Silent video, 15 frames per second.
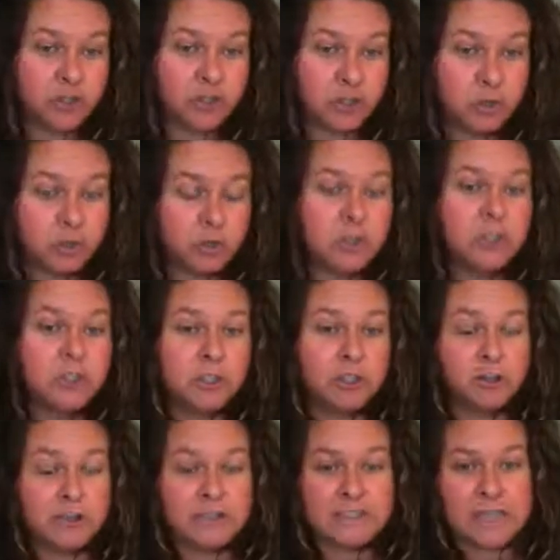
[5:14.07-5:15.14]
So, you
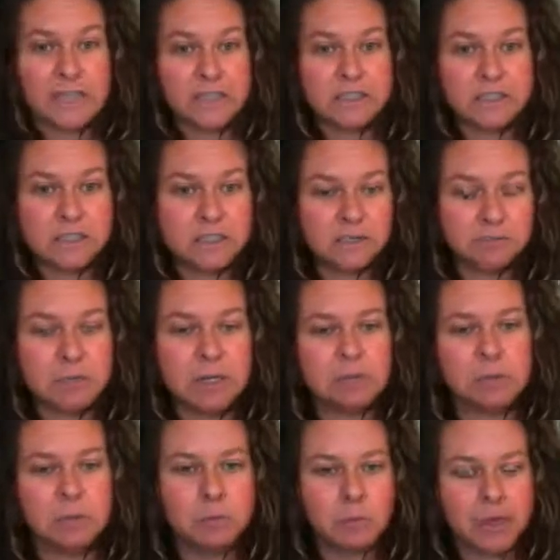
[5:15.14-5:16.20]
know, they take these
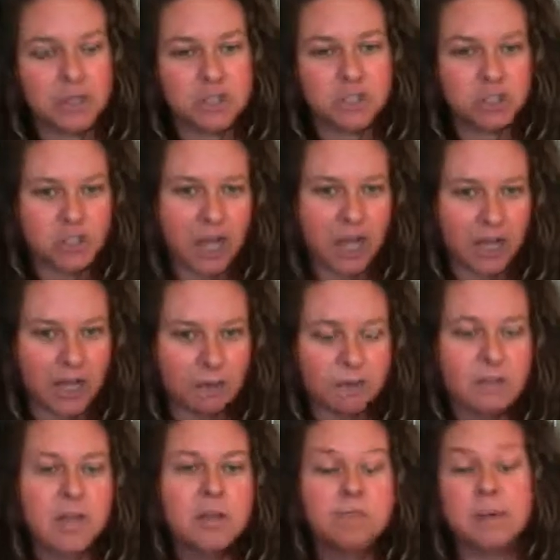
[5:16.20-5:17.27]
minimum wage jobs,